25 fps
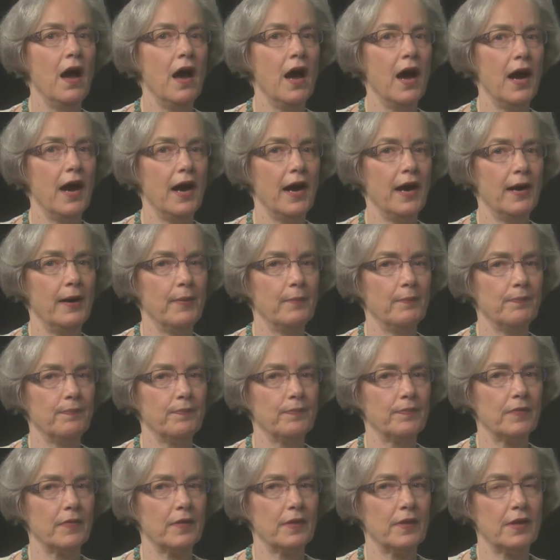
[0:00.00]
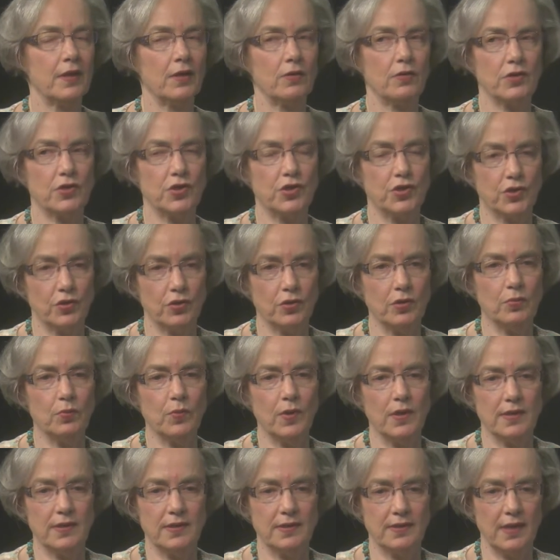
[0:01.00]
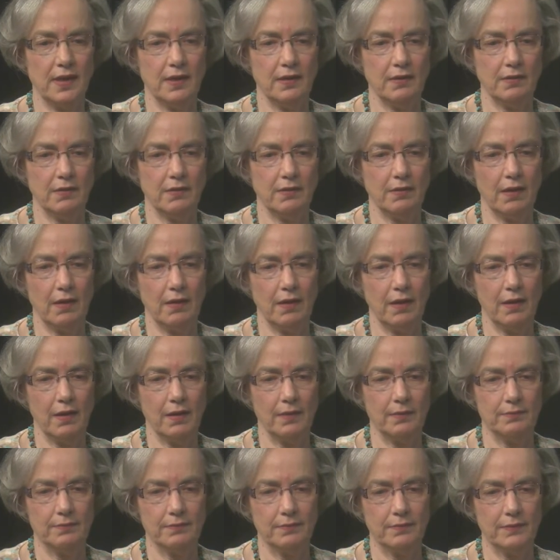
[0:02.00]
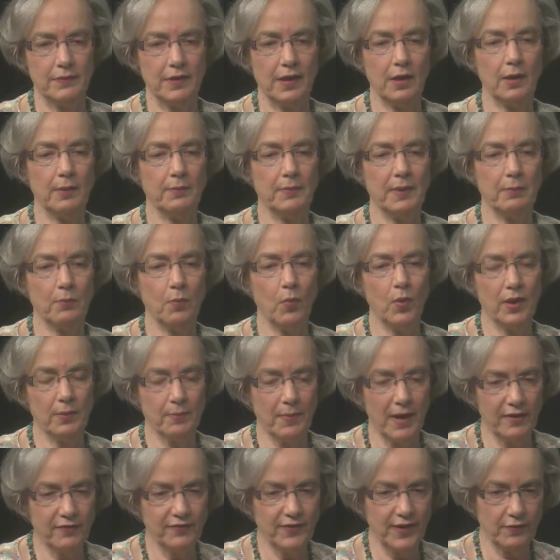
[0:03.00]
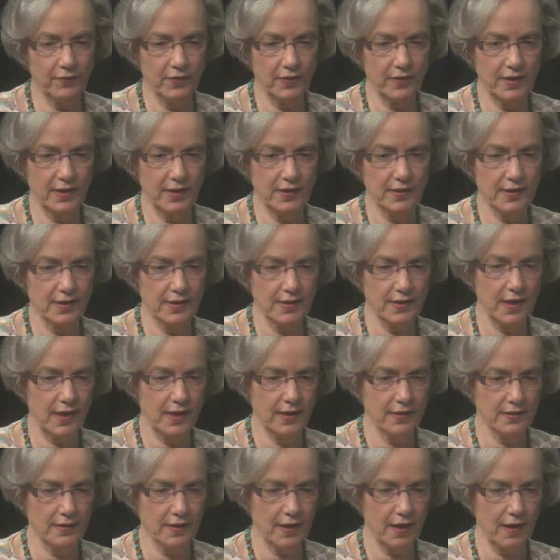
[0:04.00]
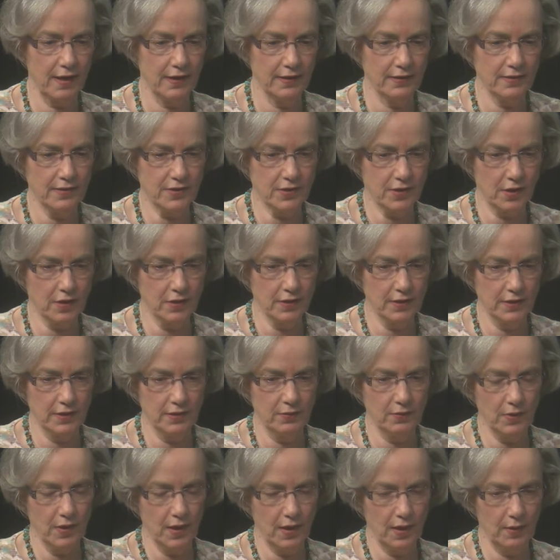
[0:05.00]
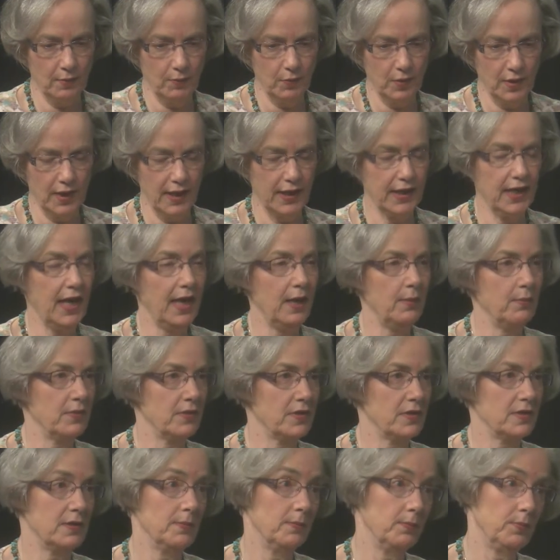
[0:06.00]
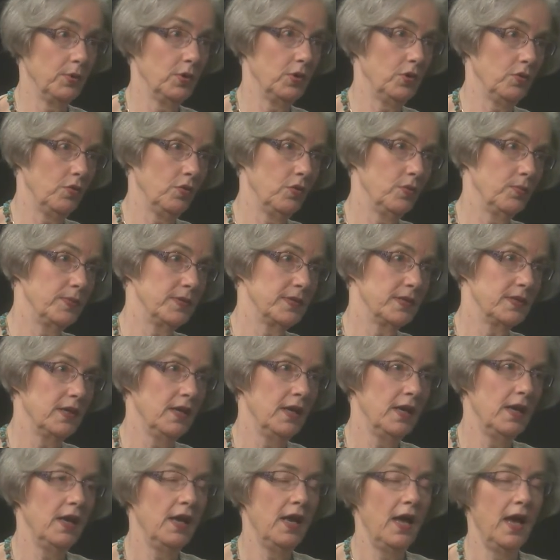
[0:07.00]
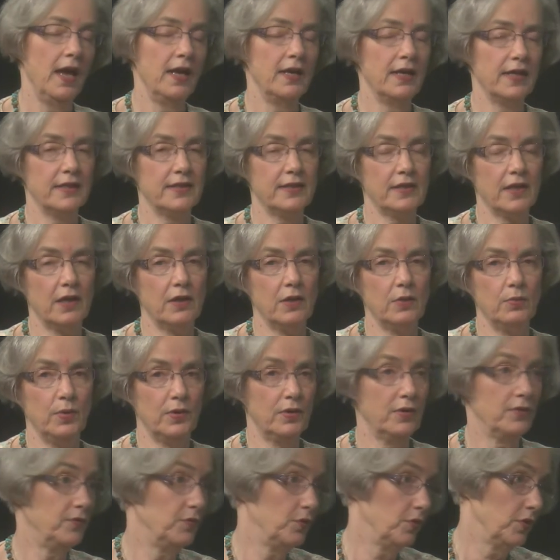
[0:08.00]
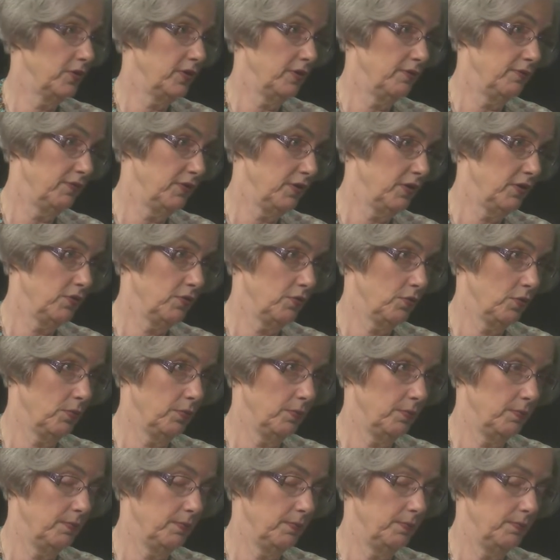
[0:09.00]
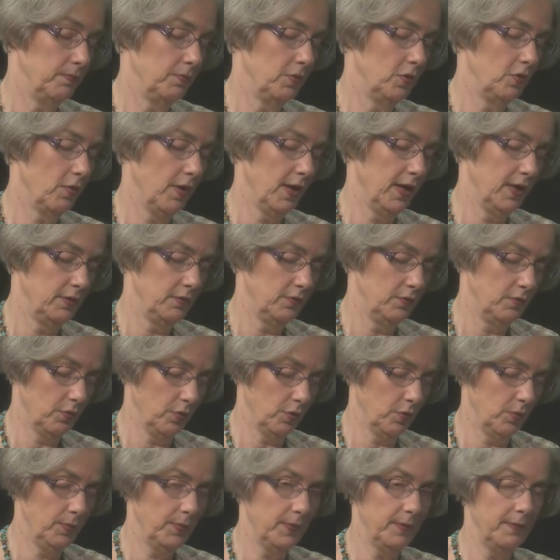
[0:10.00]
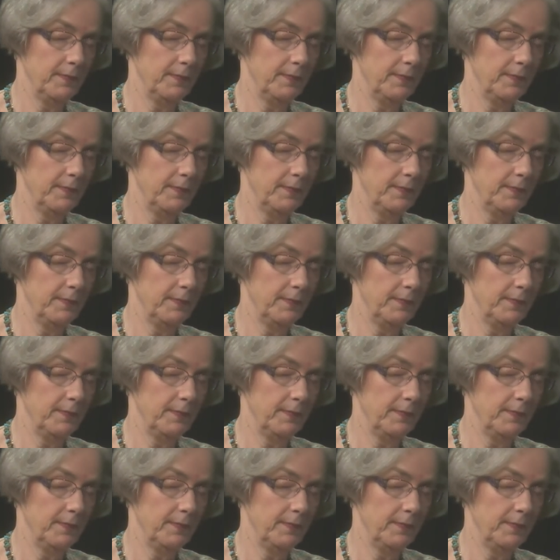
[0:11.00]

Um, there are certain ones that um, you know, I mean, one of my favorite things is, is I started um, when I came as some book groups, and I started with a fourth and fifth group, grade group,